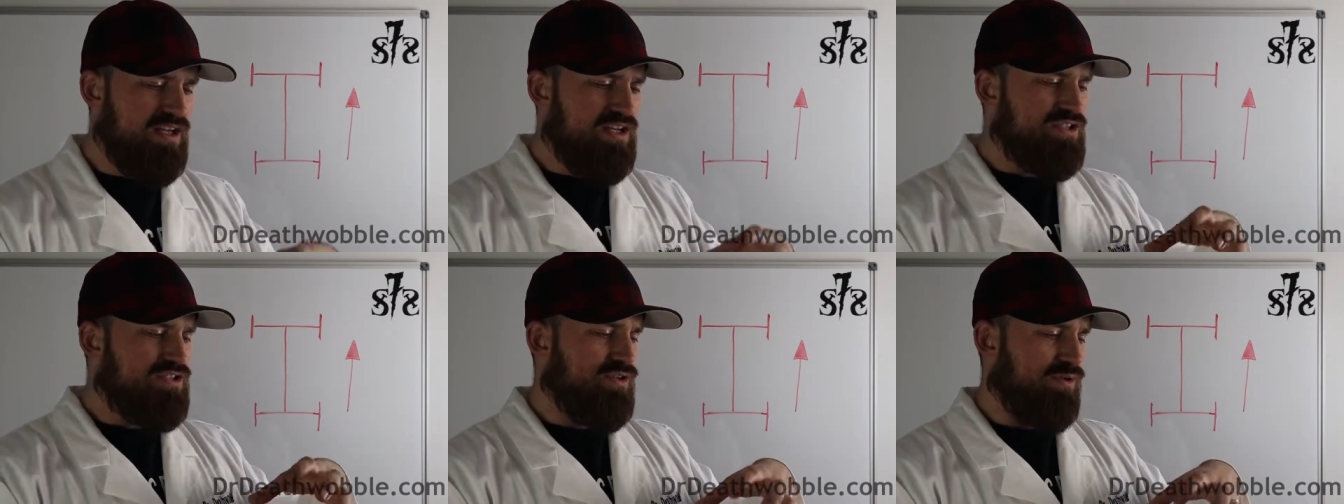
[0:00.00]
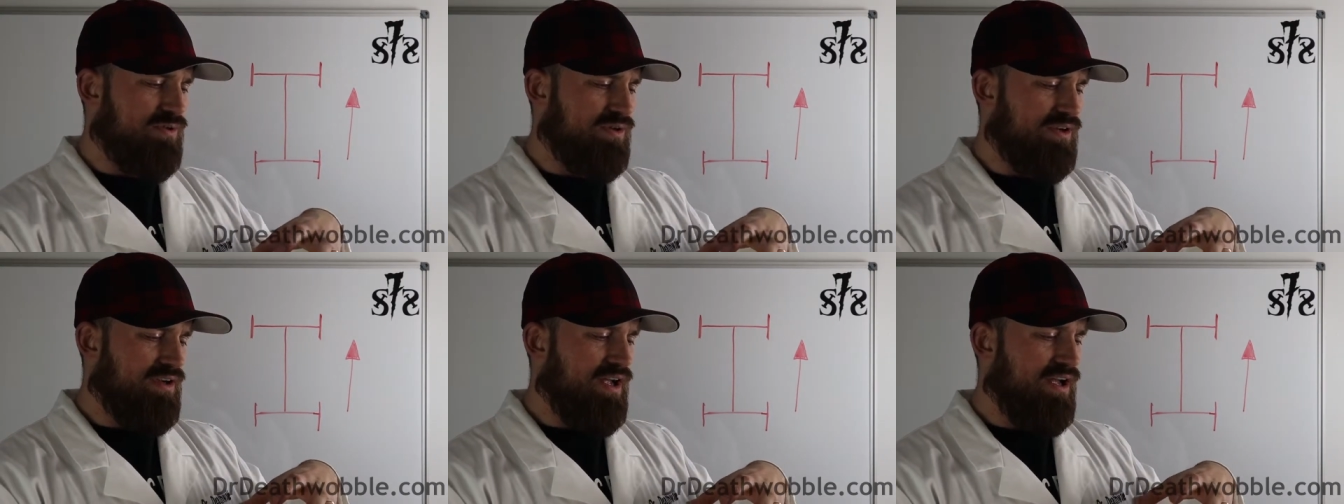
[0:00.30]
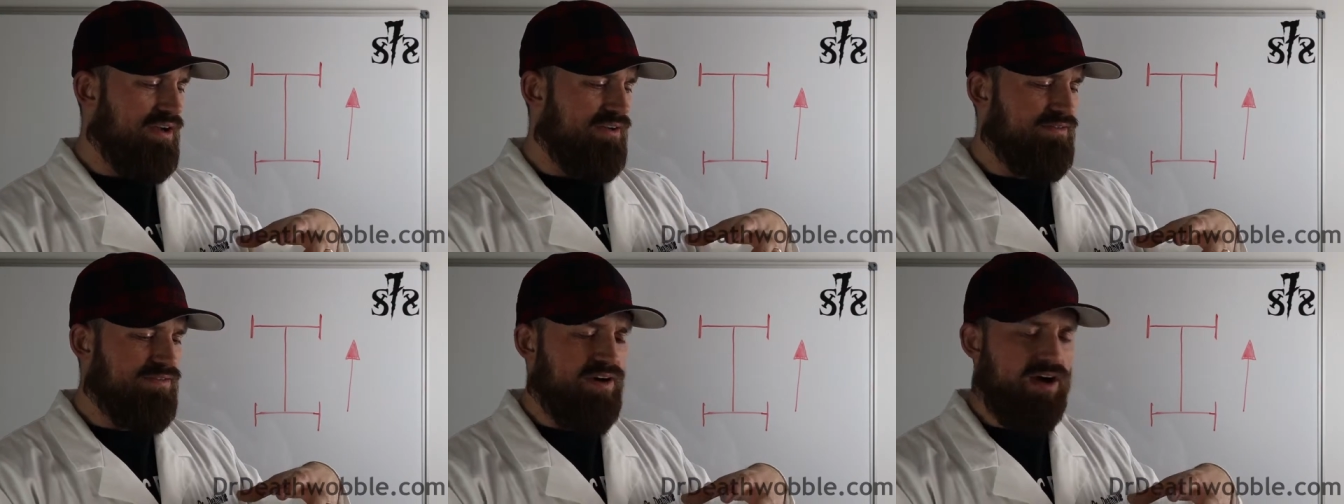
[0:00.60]
So we're gonna
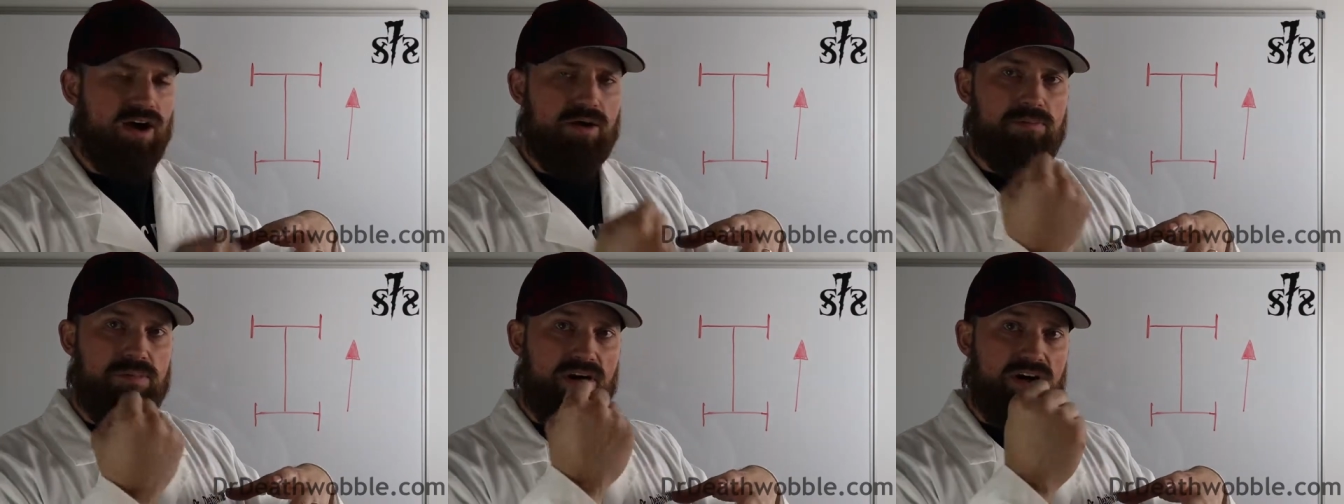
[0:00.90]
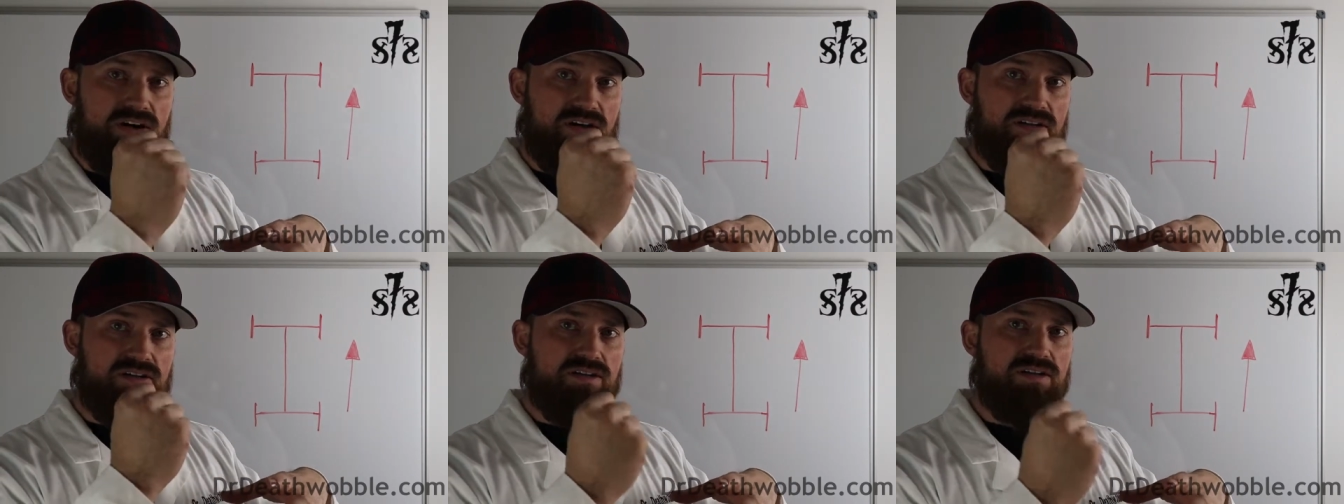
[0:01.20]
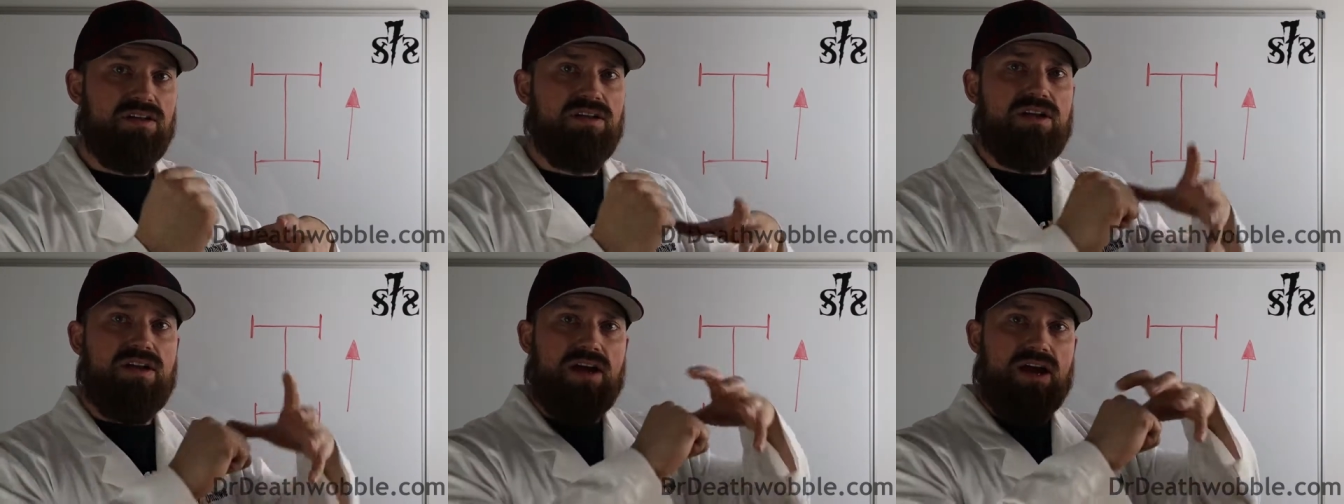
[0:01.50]
have a
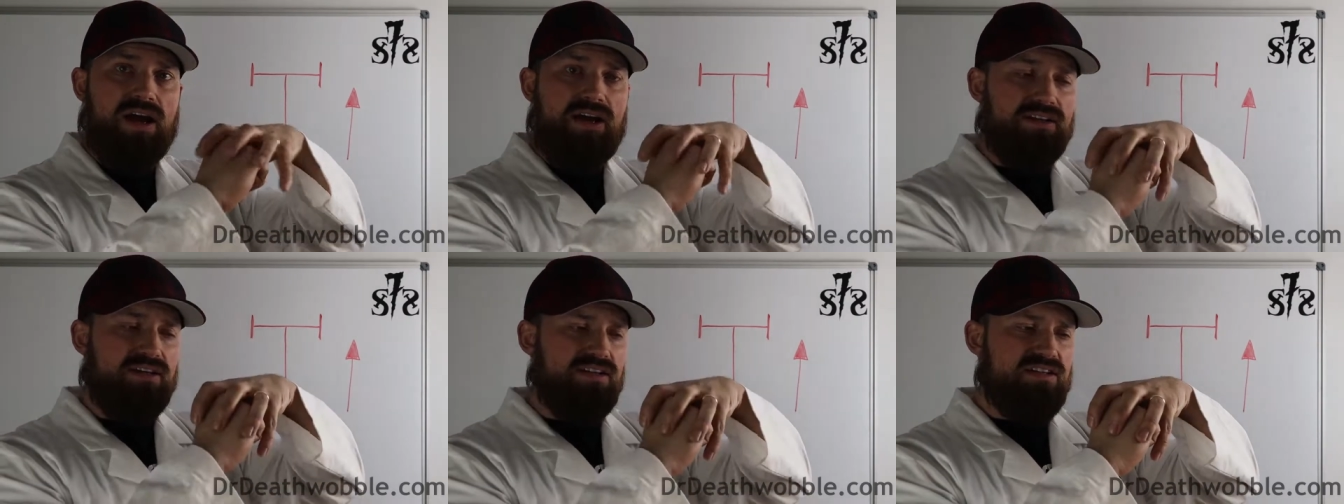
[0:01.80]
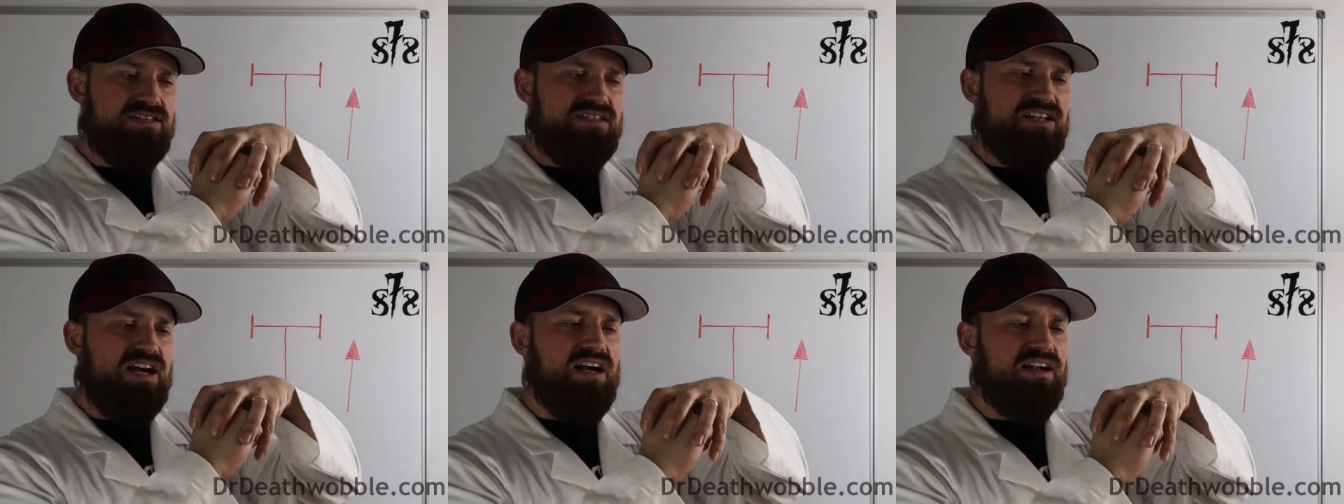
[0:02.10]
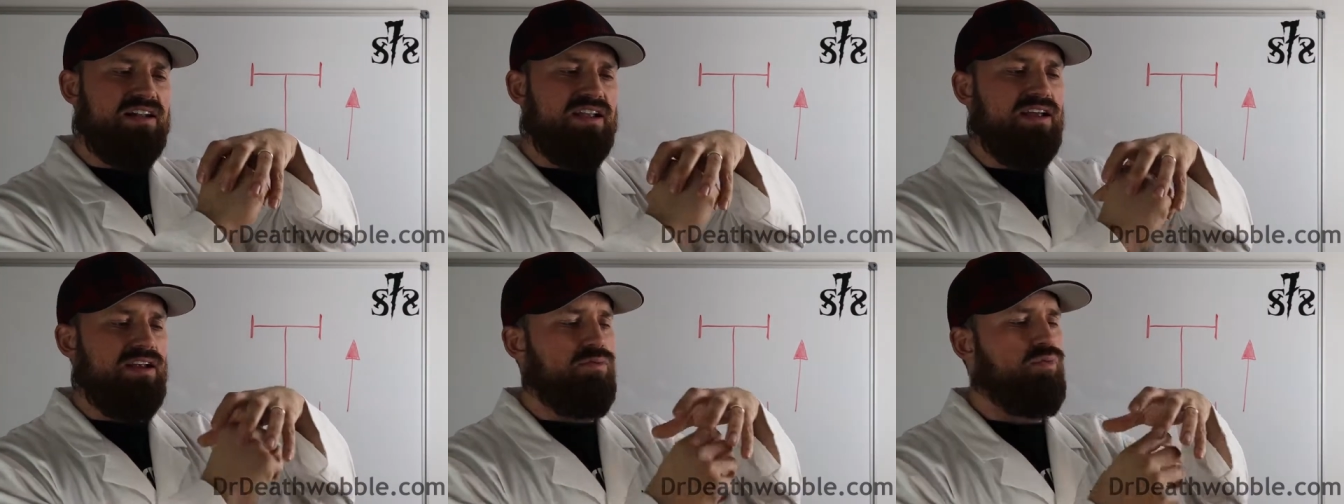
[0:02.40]
ball and then a
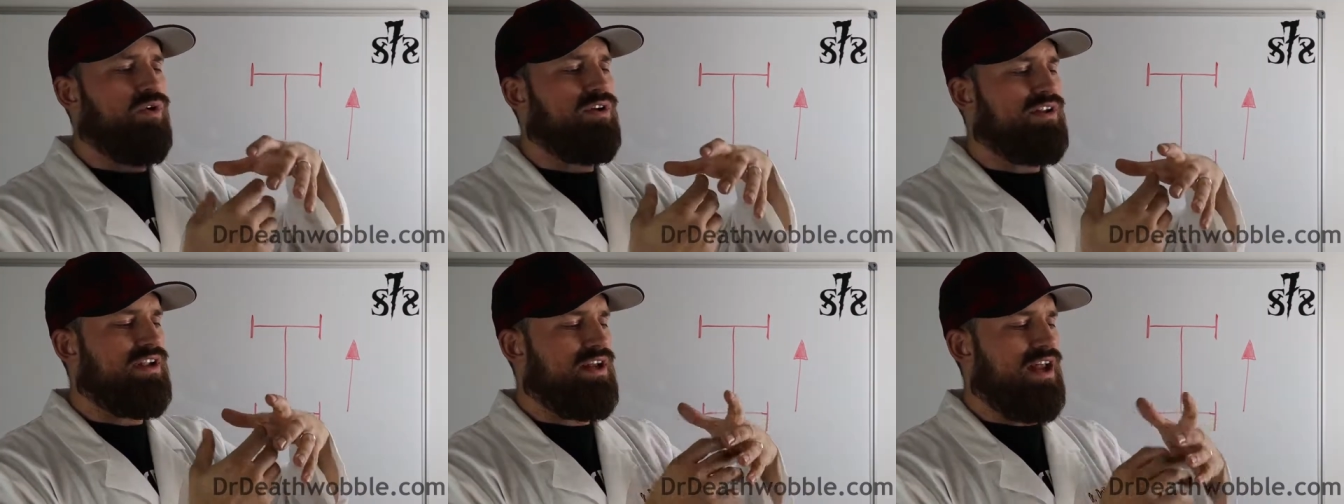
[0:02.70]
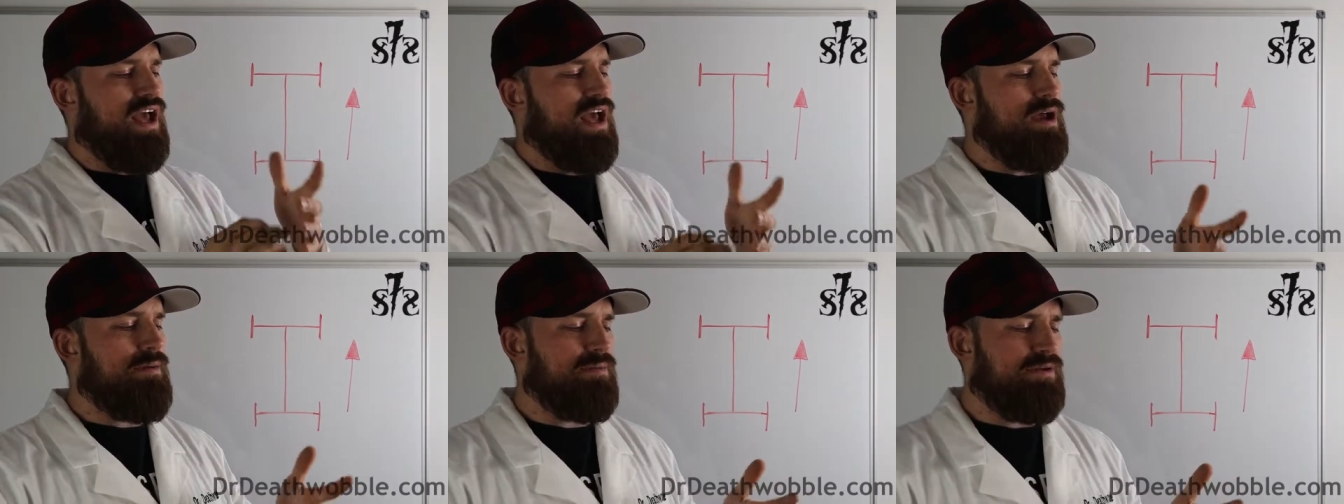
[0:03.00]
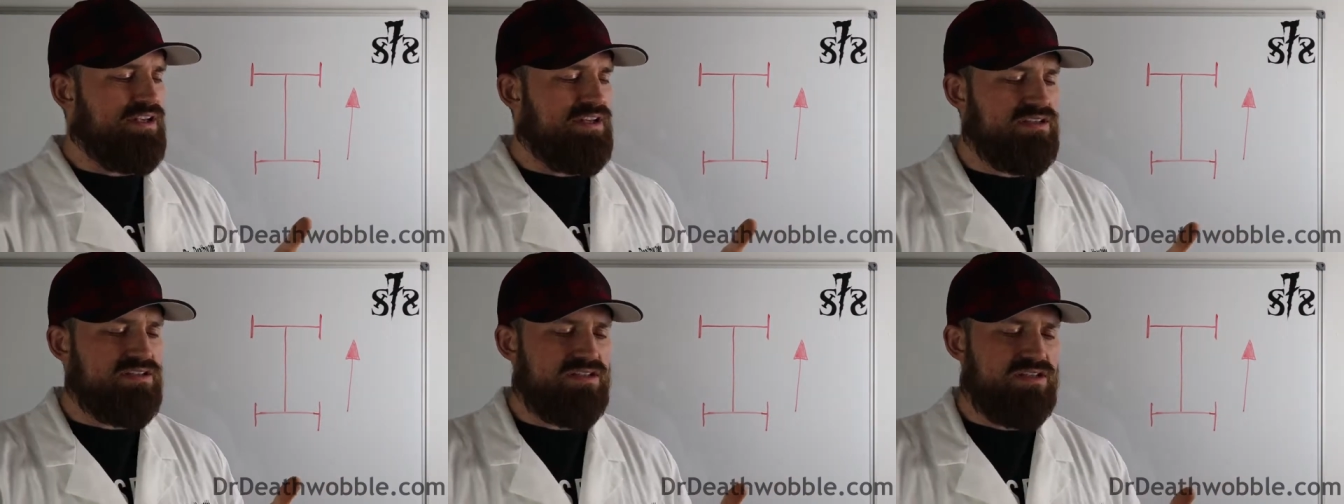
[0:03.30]
socket. And what can
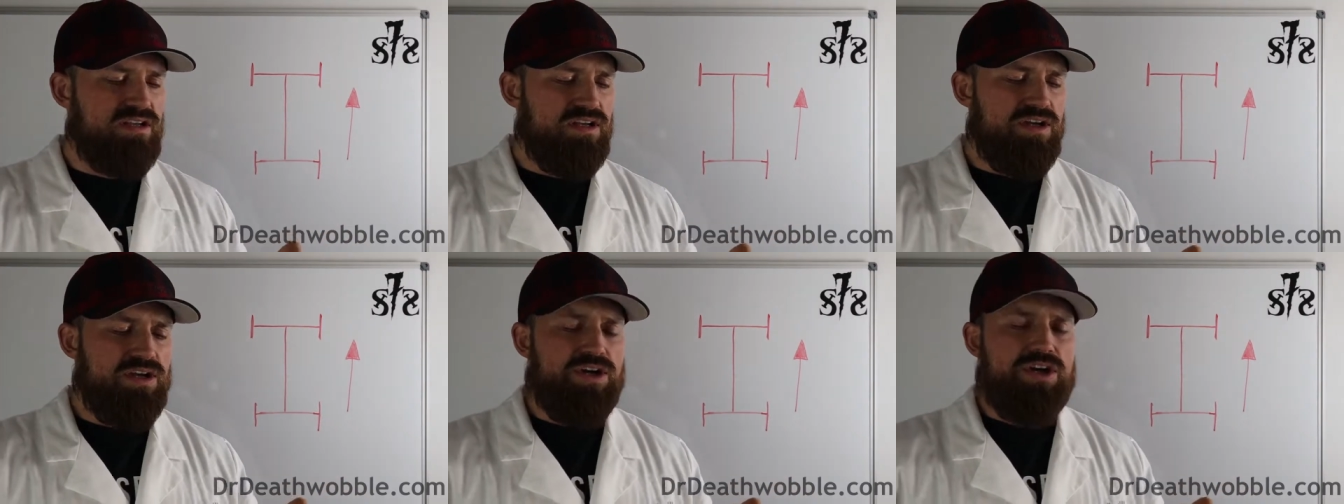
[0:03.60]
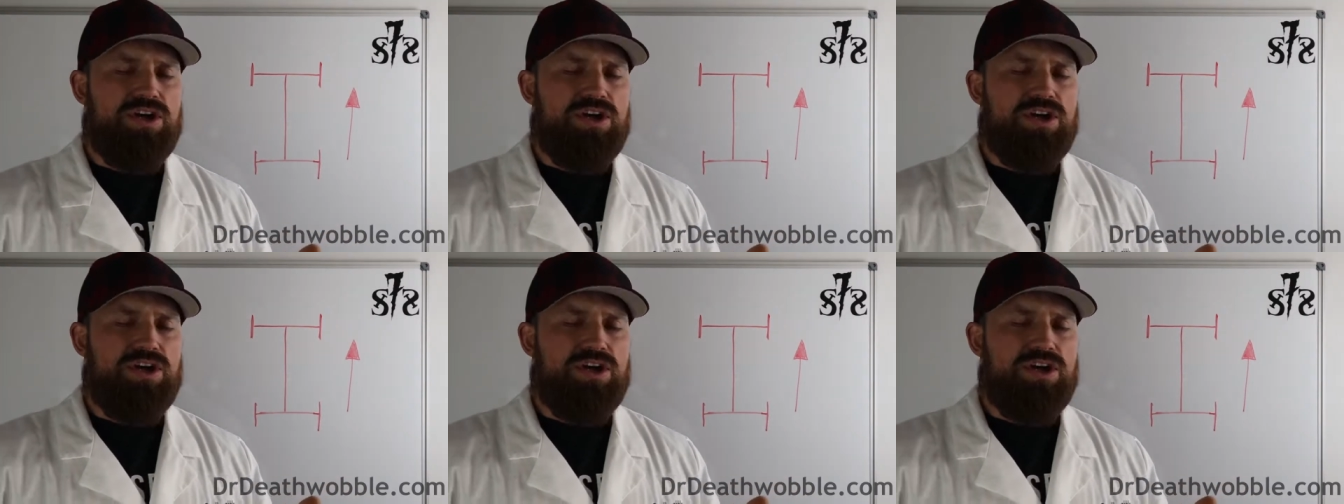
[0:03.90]
happen is